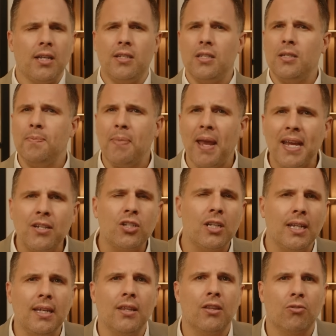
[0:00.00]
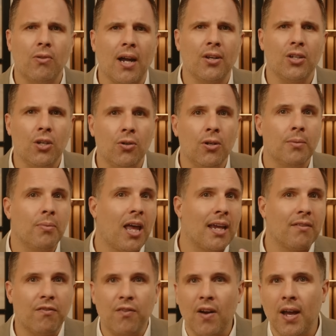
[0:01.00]
especially throughout Europe,
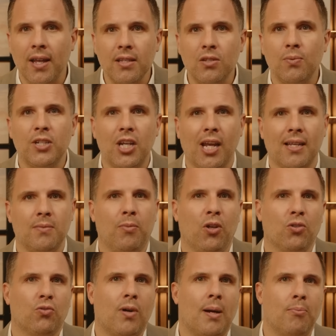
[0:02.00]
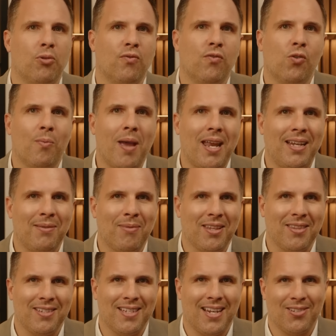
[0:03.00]
like France, which has blocked Rumble for many
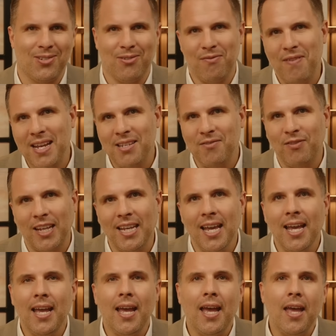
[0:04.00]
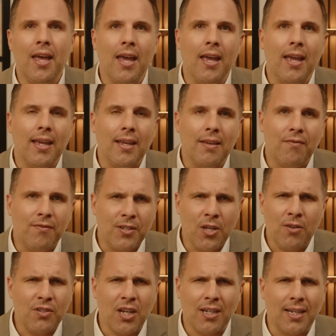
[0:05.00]
months now. So effectively,
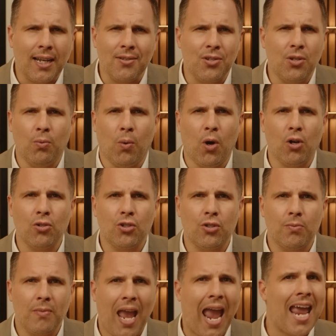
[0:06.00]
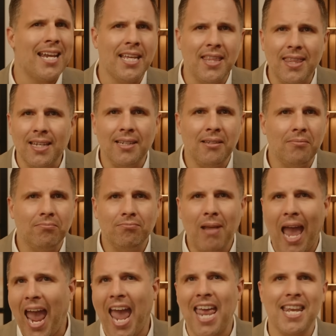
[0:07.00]
Surfshark allows you to watch anything,
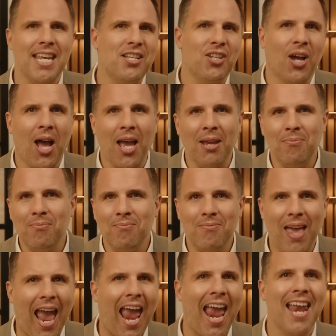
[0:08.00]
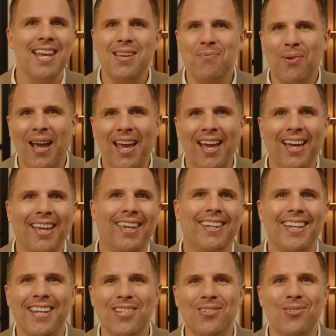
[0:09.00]
anytime, anywhere. It
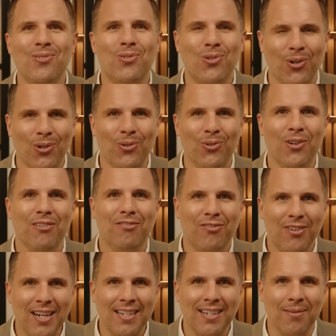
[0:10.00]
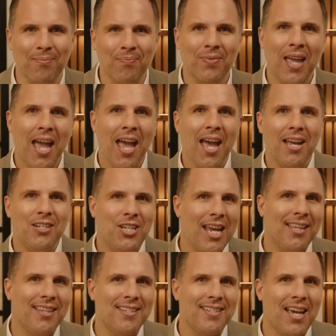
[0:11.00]
is true freedom.
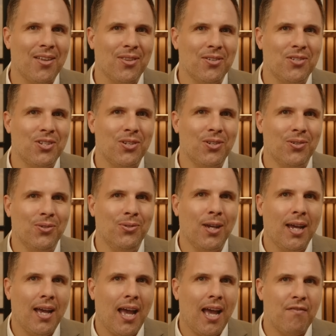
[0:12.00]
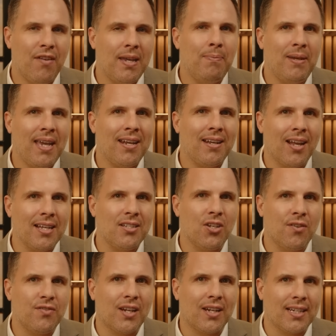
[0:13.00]
Check this out though too. A VPN like
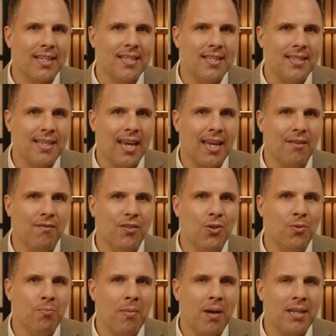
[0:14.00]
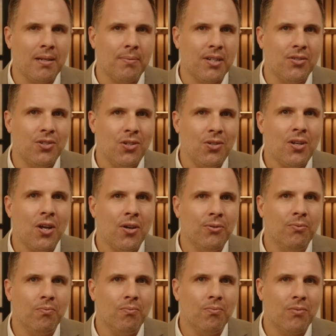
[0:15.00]
Surfshark can save you money, because do you
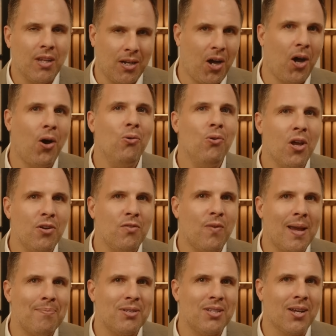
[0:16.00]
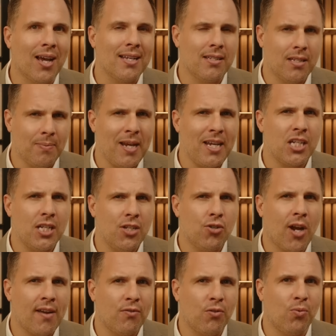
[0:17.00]
know that a whole load of websites, especially
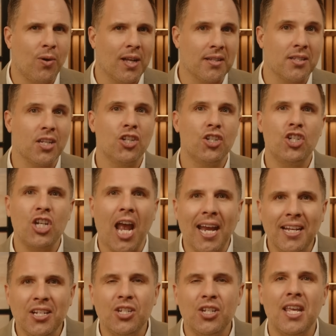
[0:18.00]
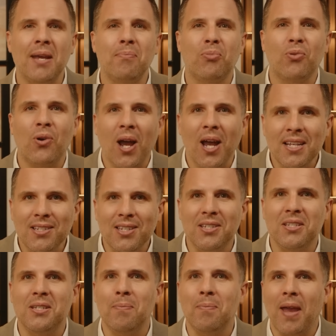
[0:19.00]
travel ones, change their
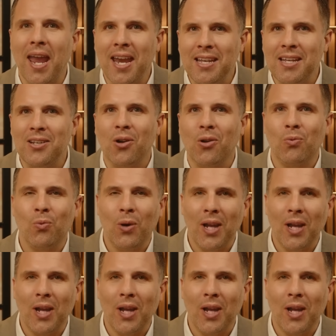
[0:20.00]
prices depending on